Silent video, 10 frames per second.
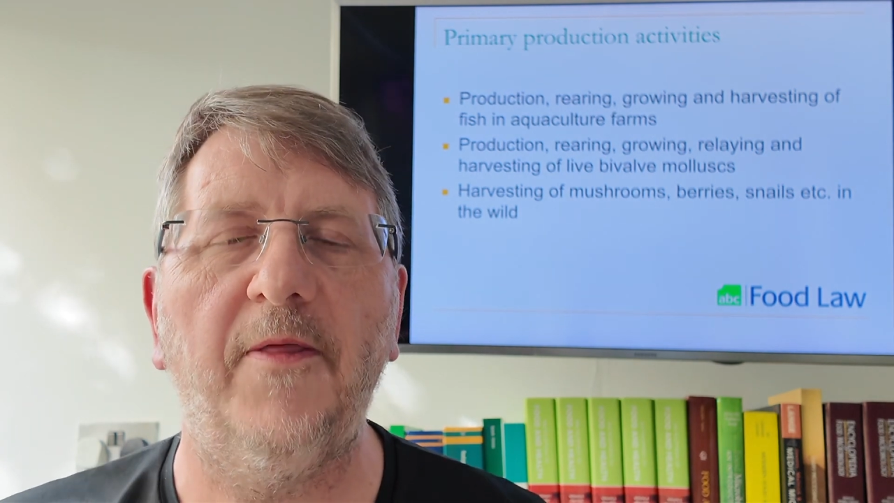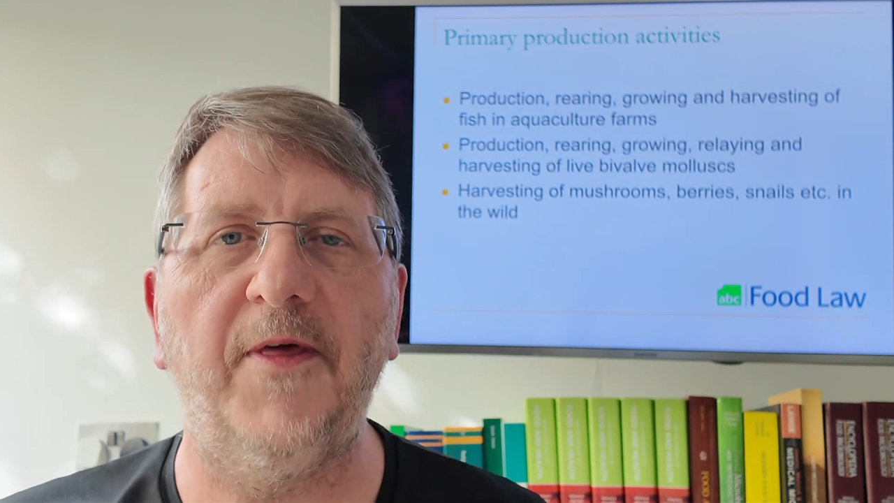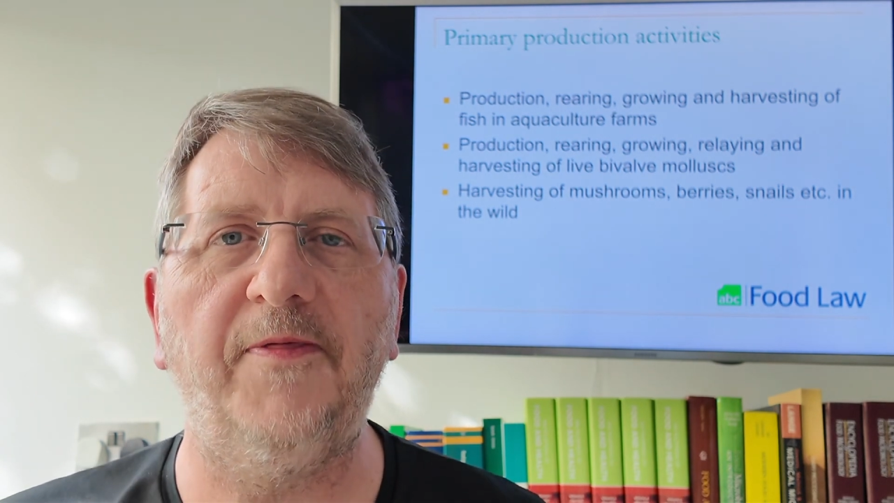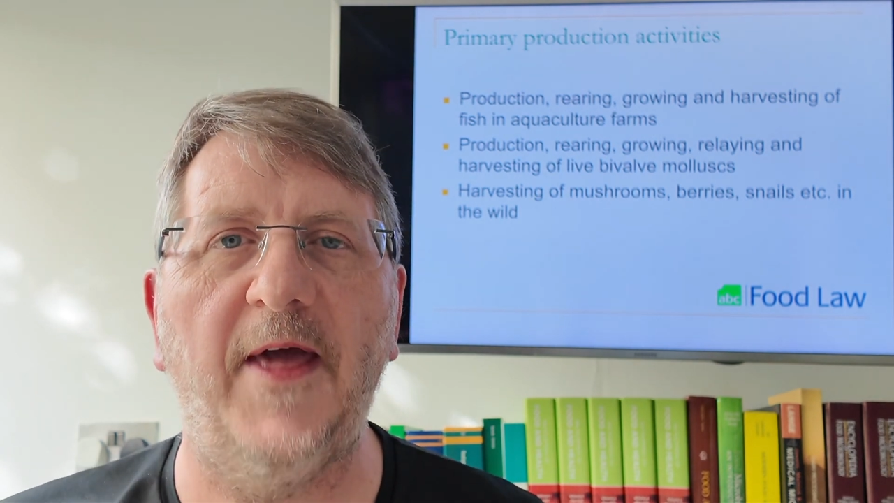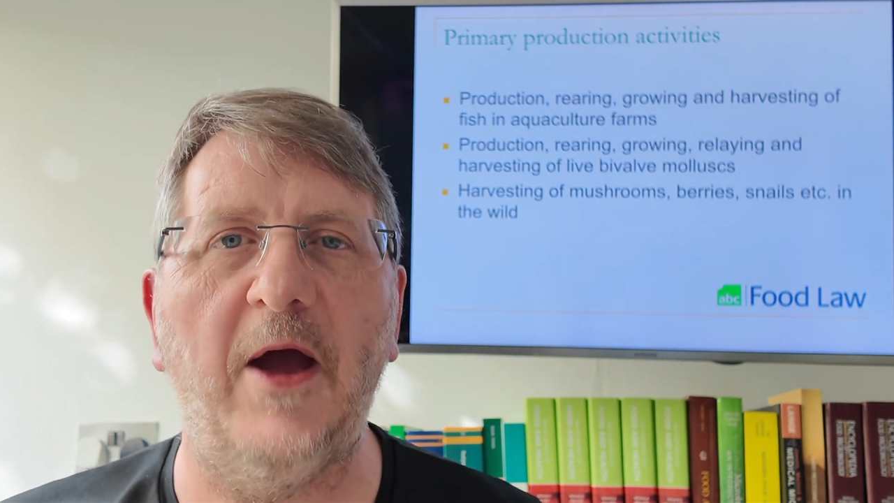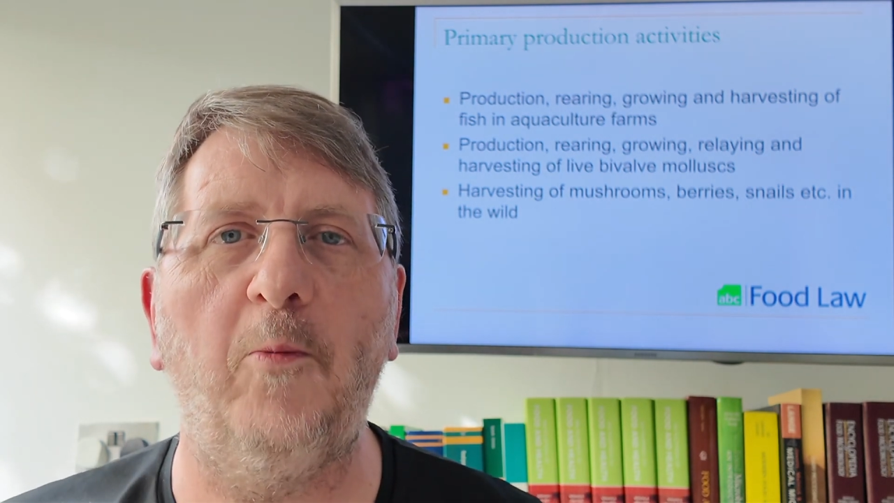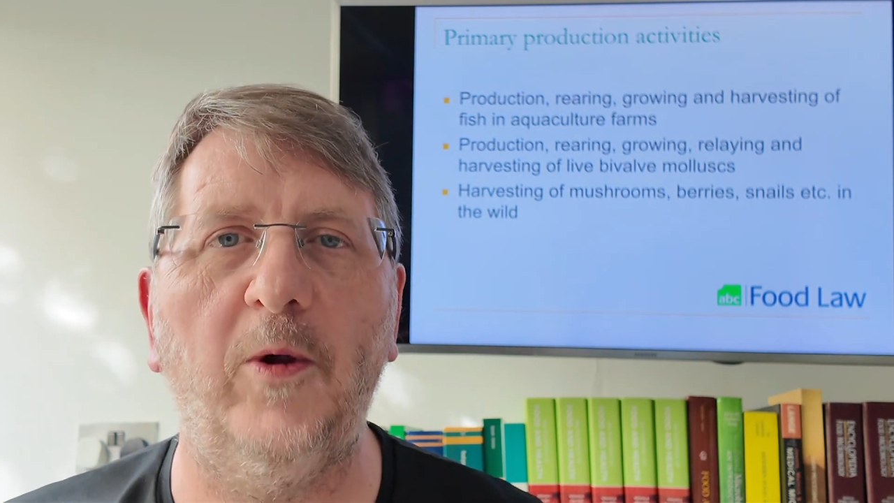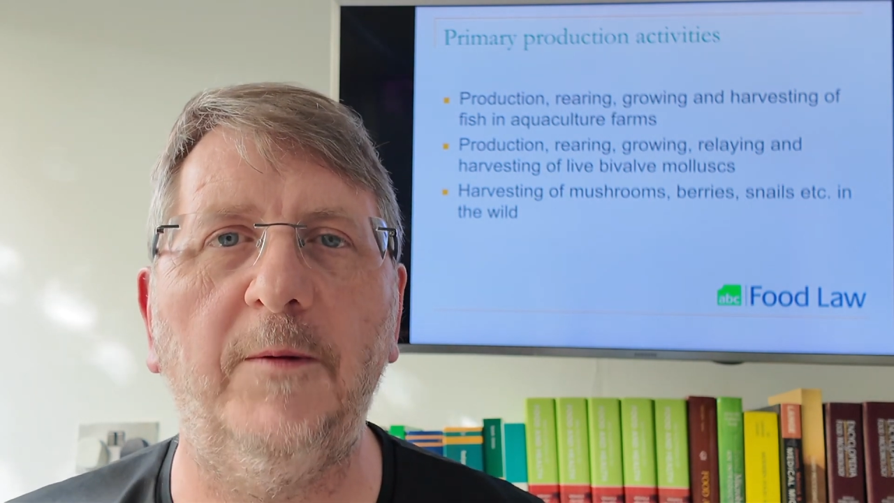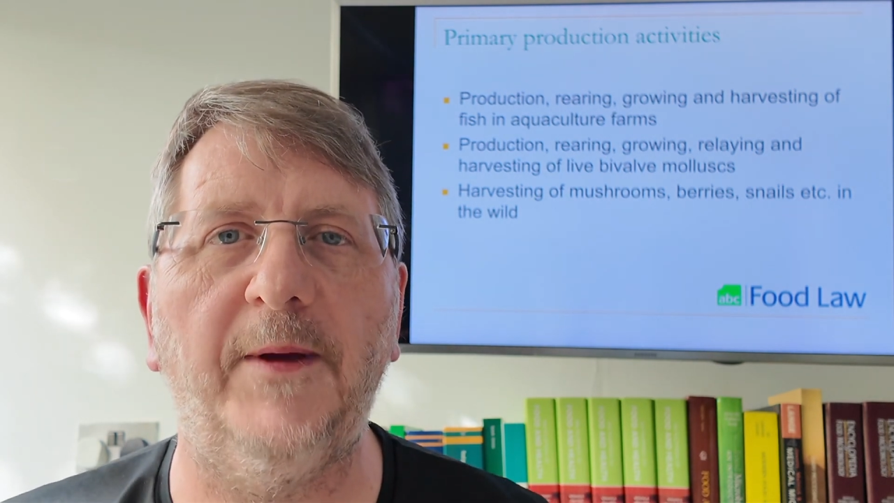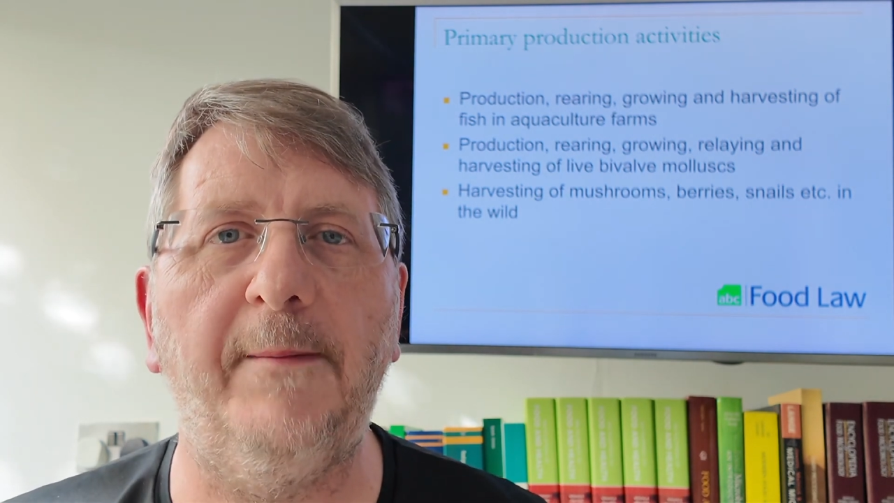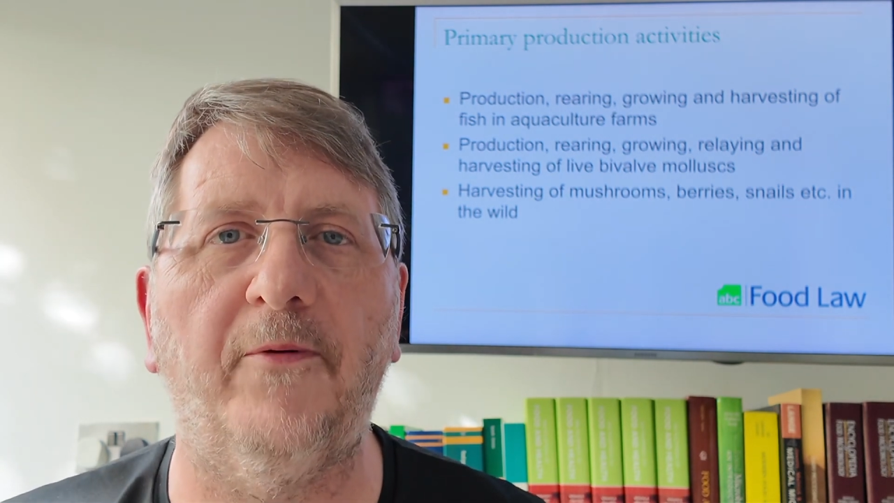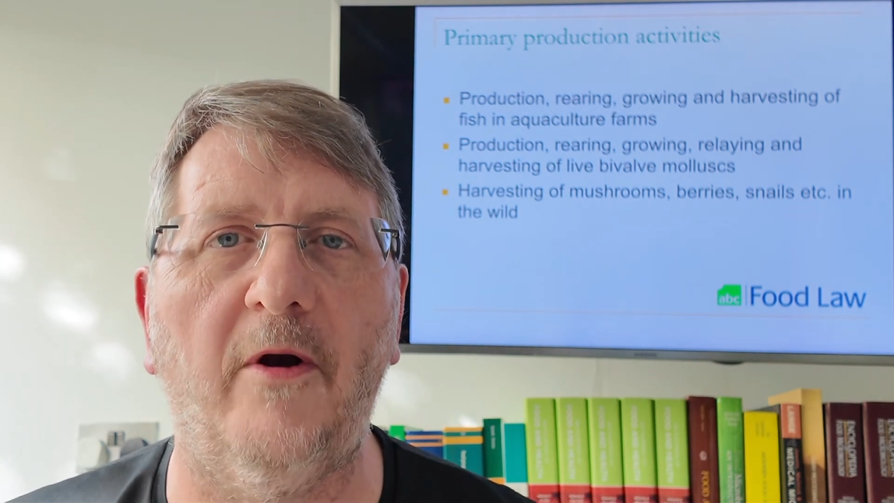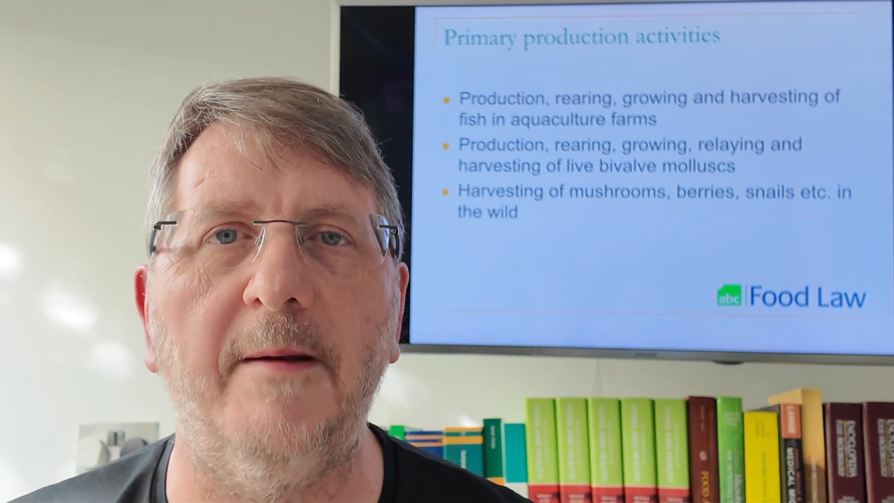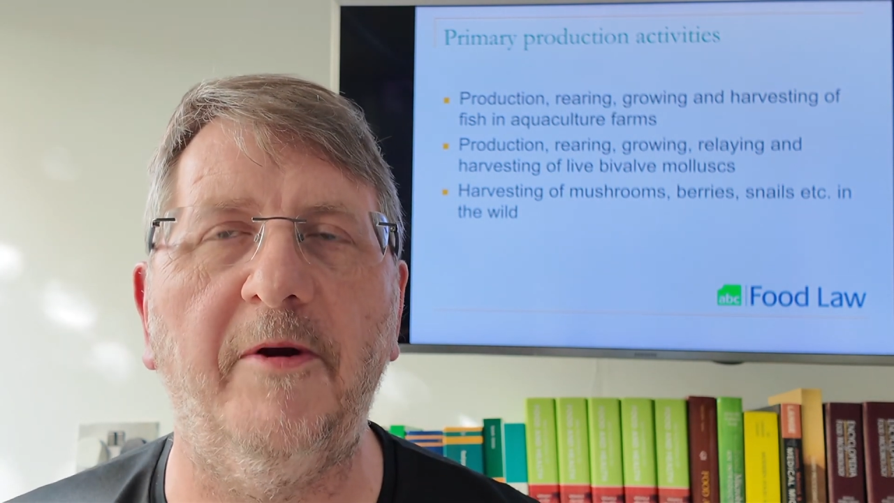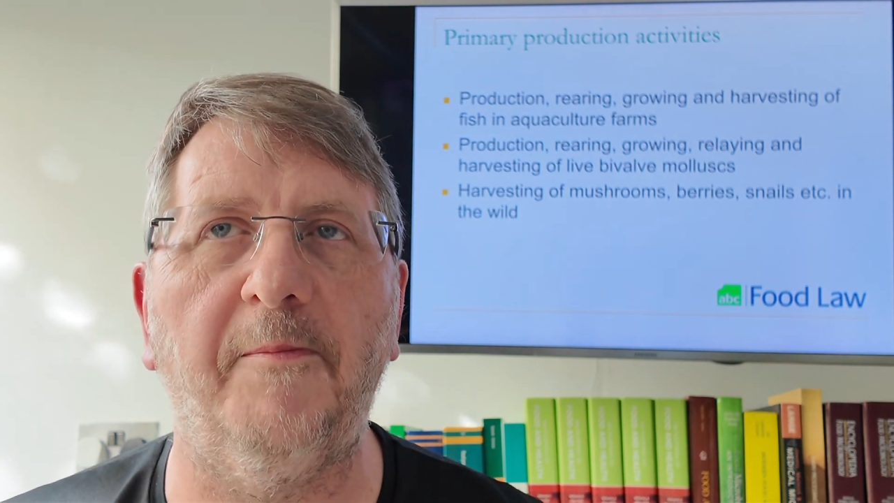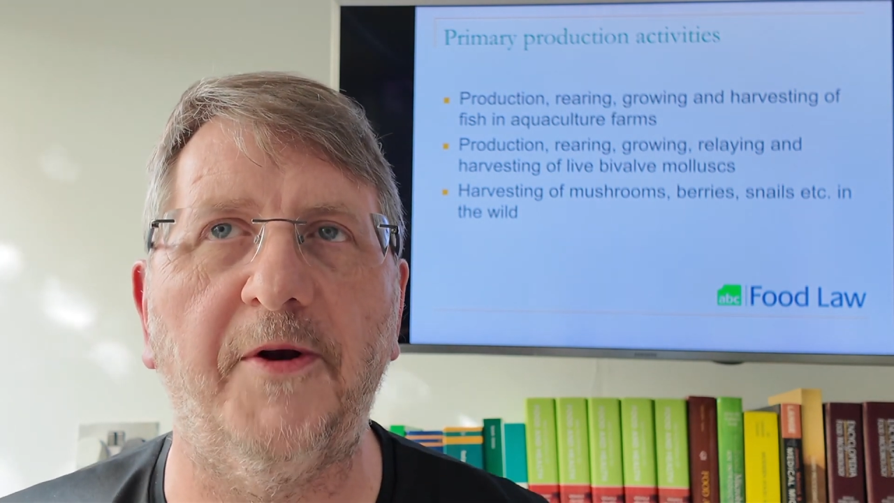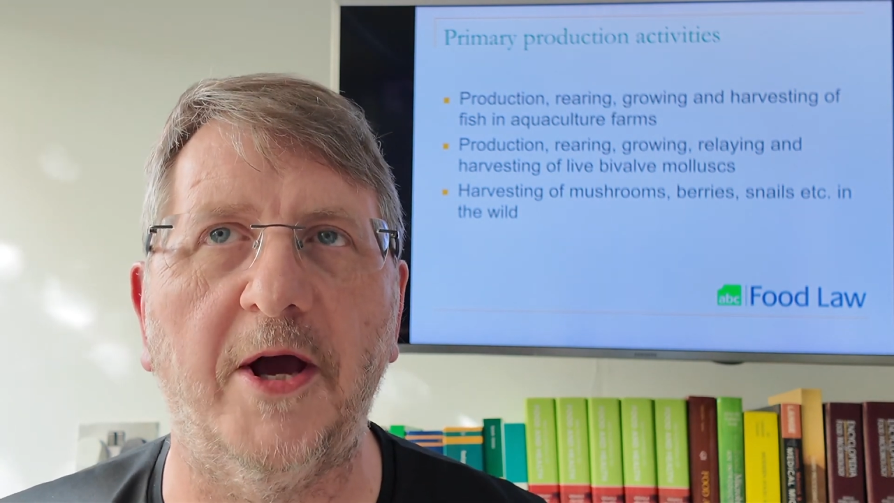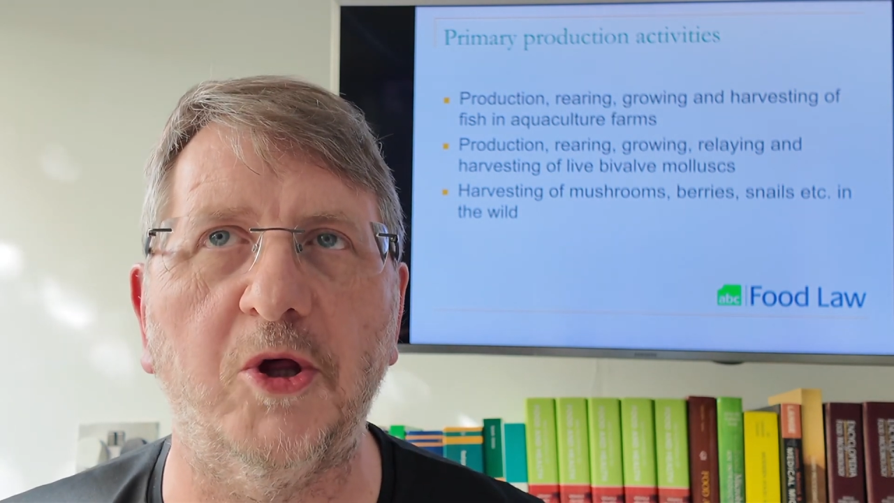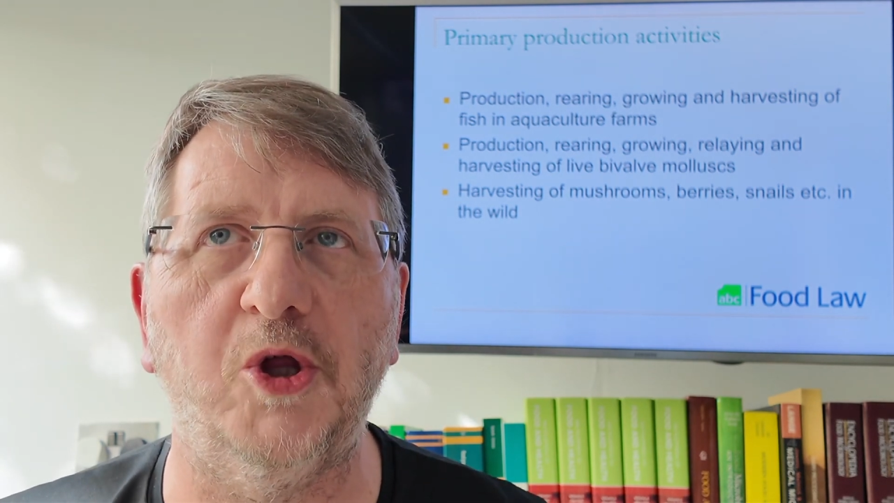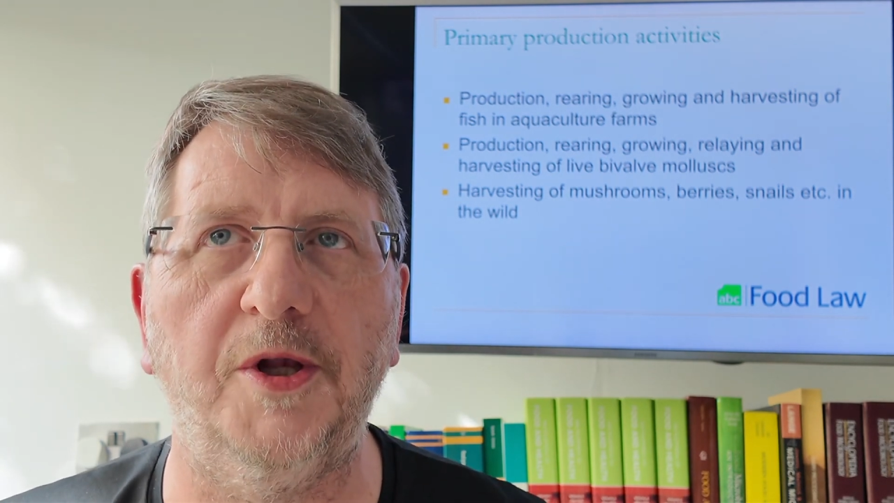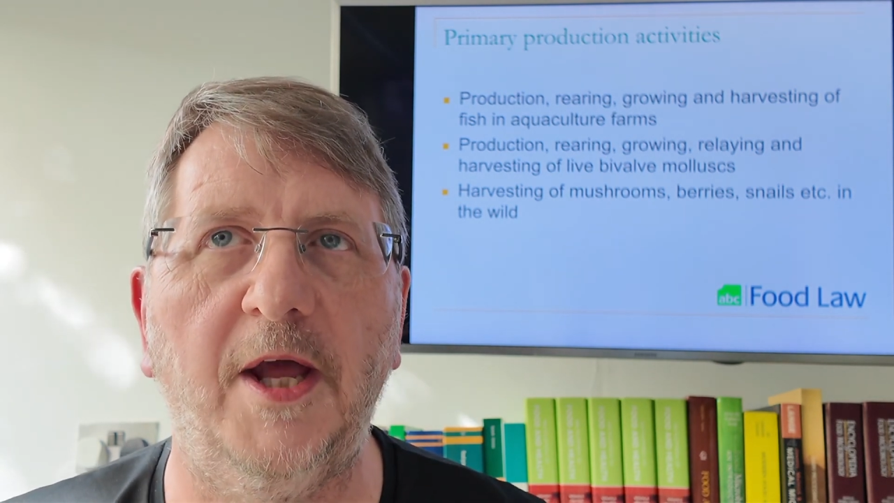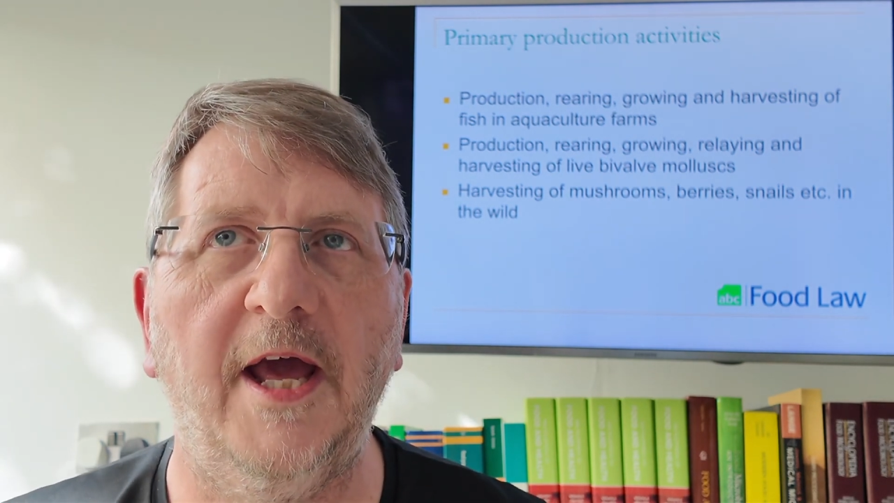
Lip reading: then that will be primary production.